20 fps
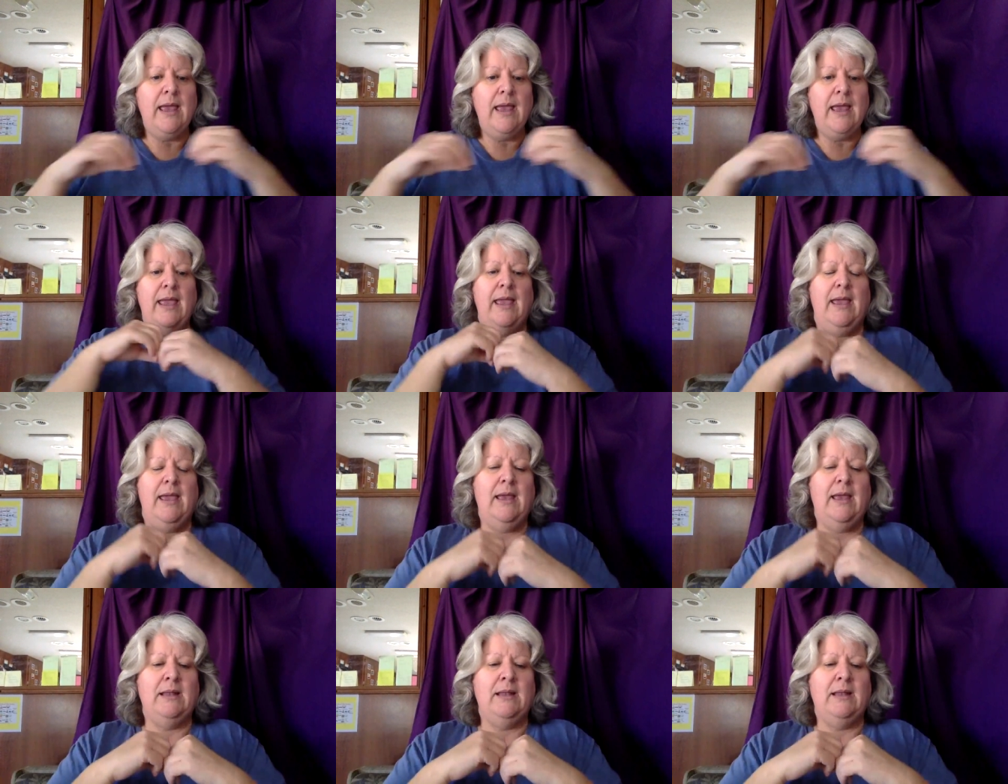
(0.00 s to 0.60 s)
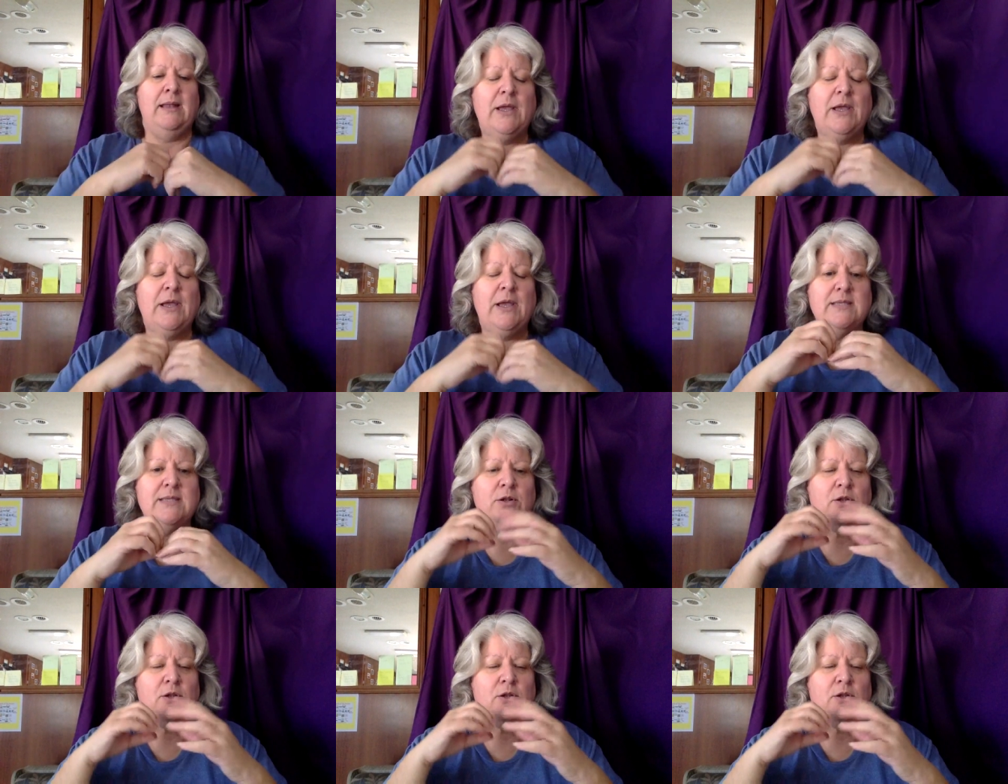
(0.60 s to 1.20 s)
and because
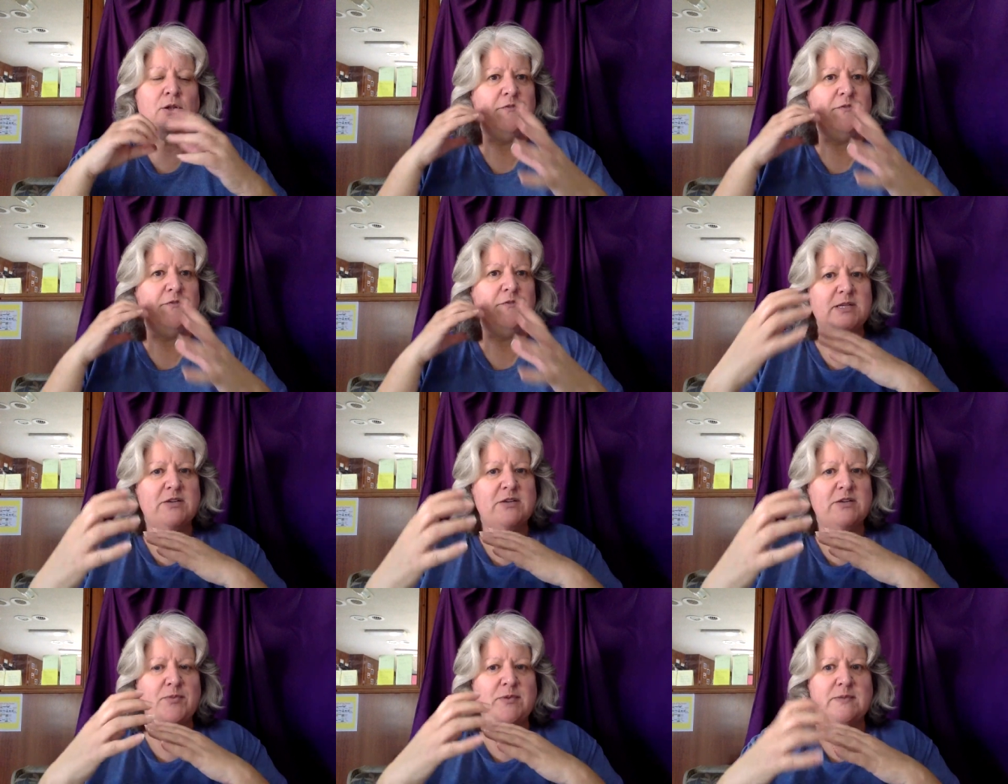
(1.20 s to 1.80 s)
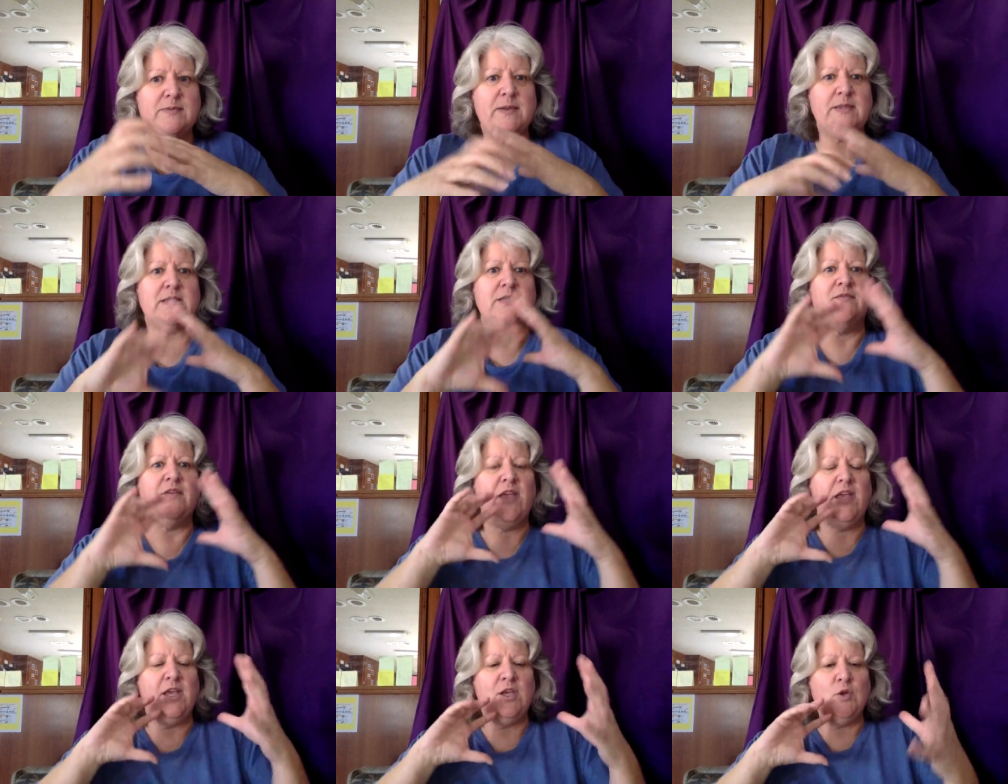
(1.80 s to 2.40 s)
he looked at it from a different perspective,
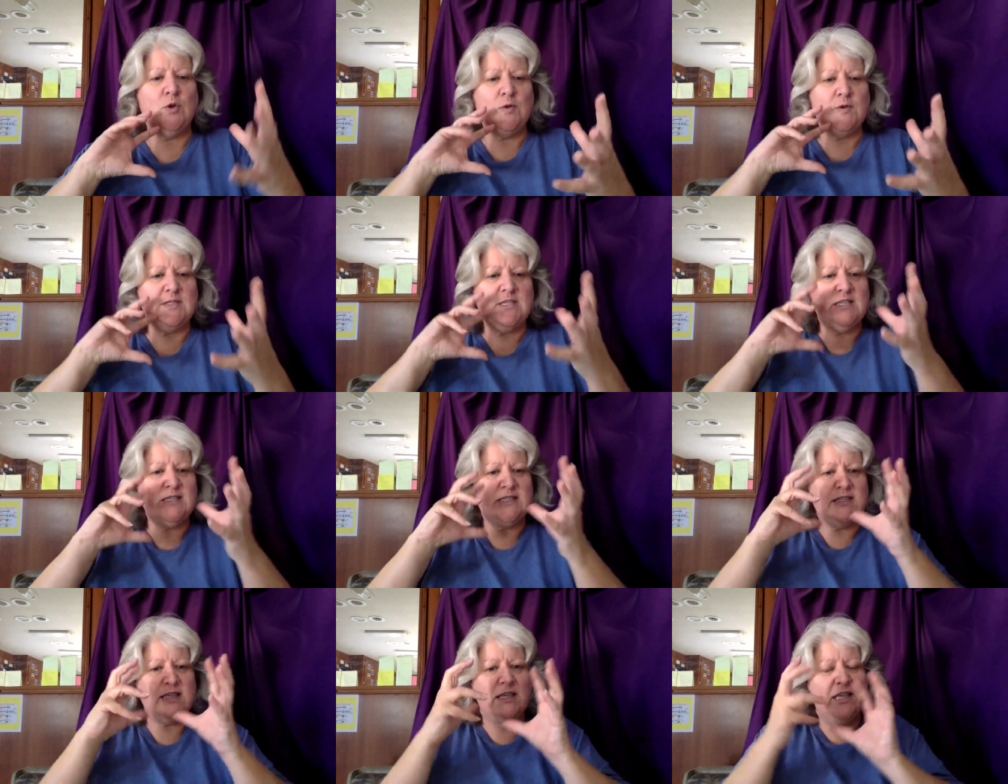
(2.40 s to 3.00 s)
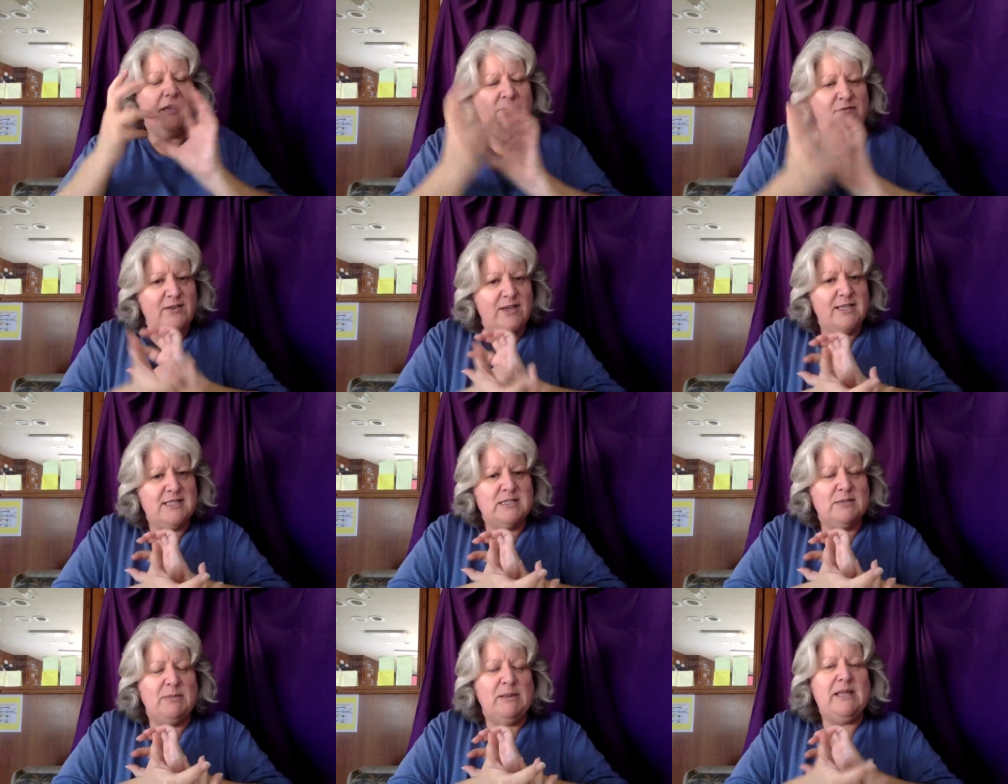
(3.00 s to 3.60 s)
he used his thinking
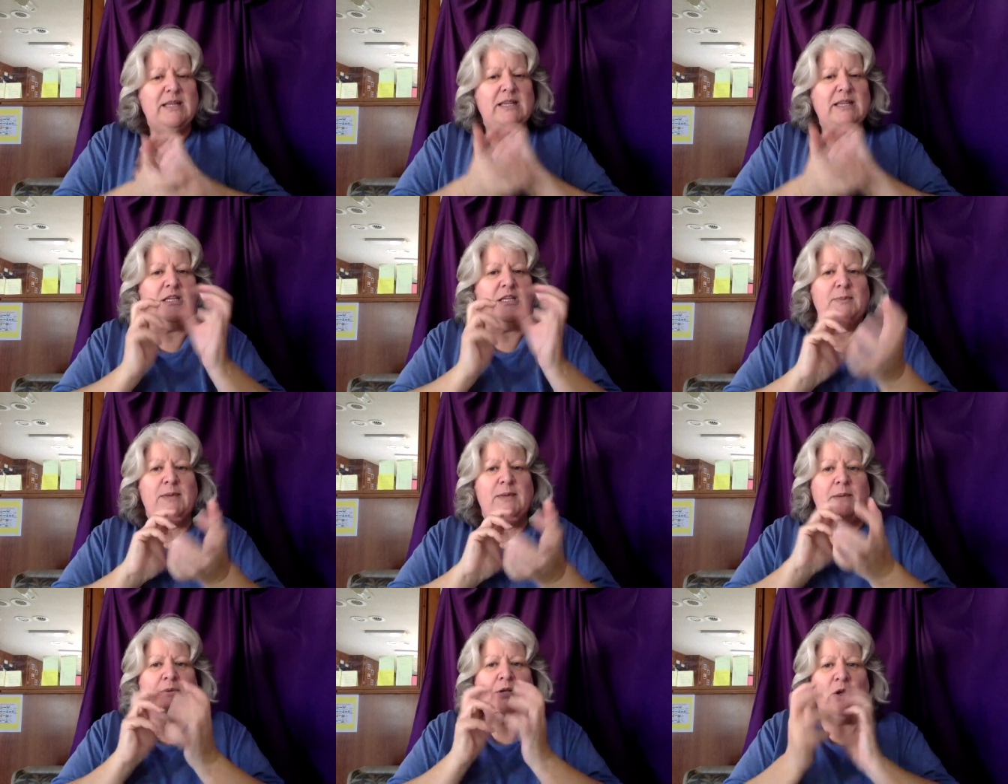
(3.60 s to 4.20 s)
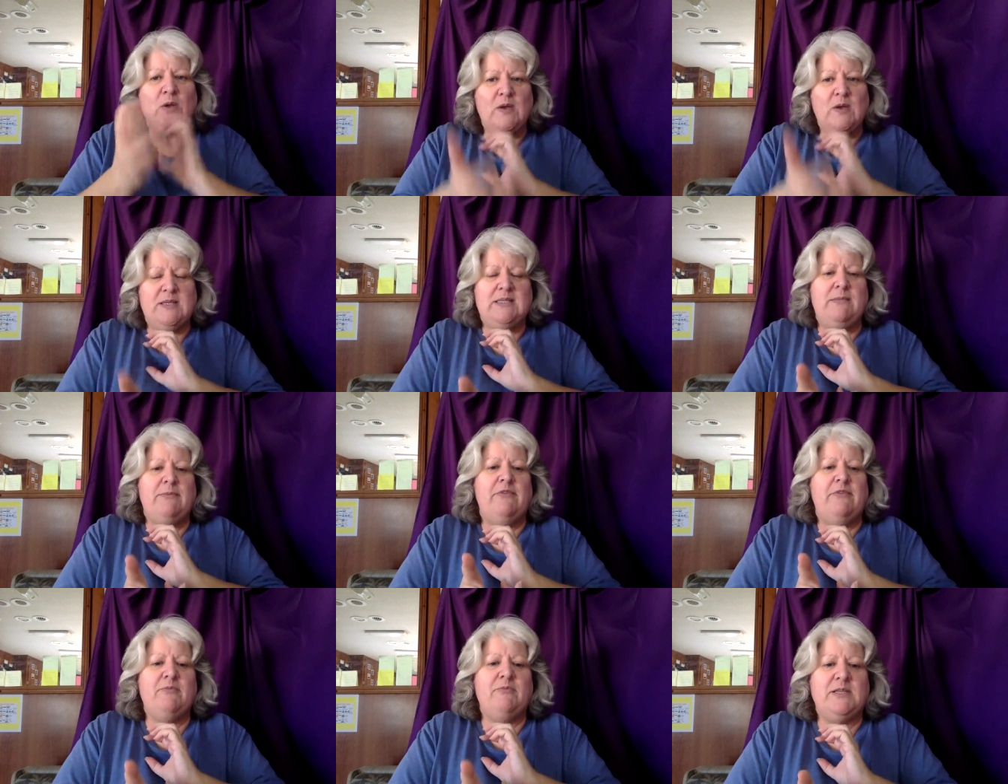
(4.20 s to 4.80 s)
flexibility to be able to look at
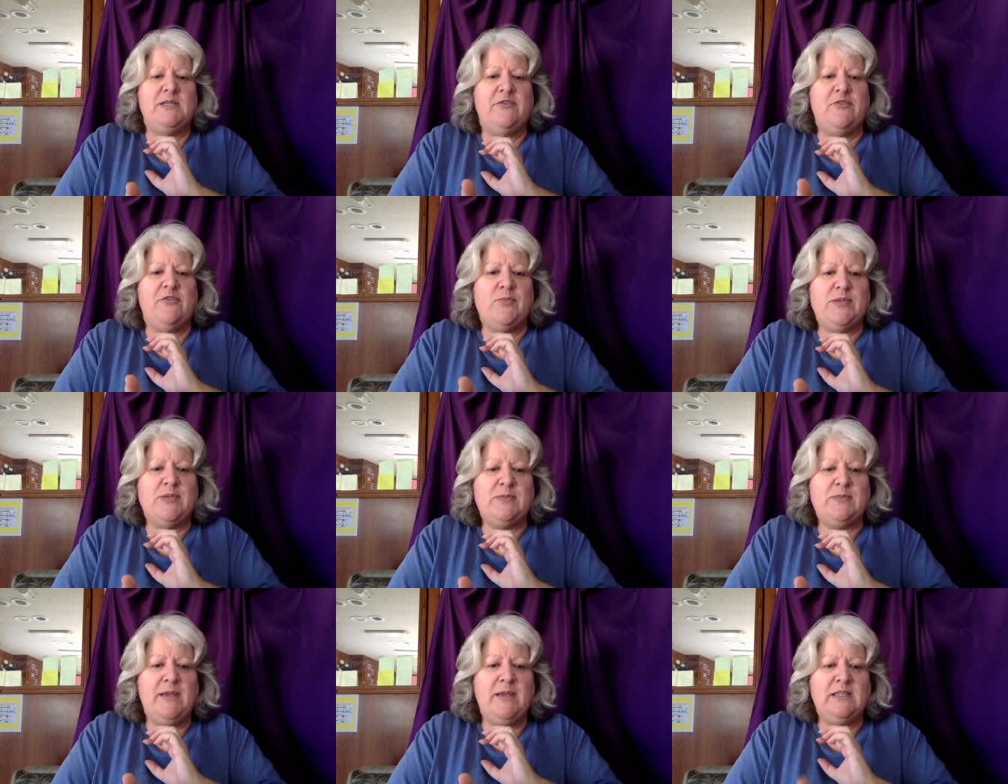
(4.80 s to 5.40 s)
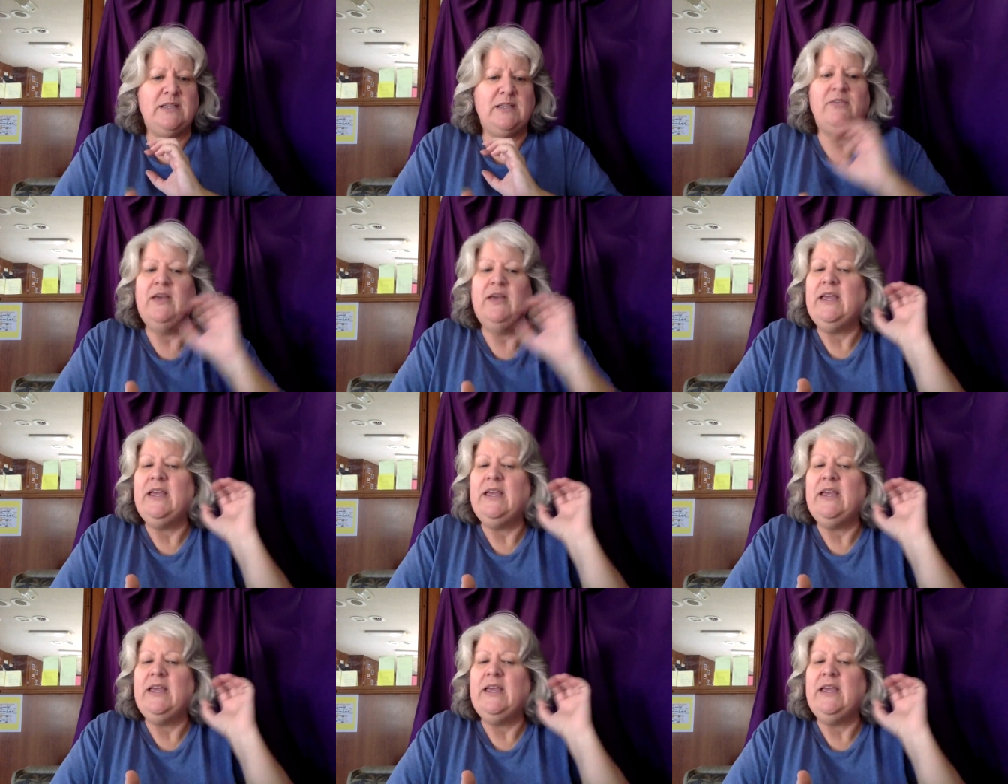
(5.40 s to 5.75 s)
something from a different perspective.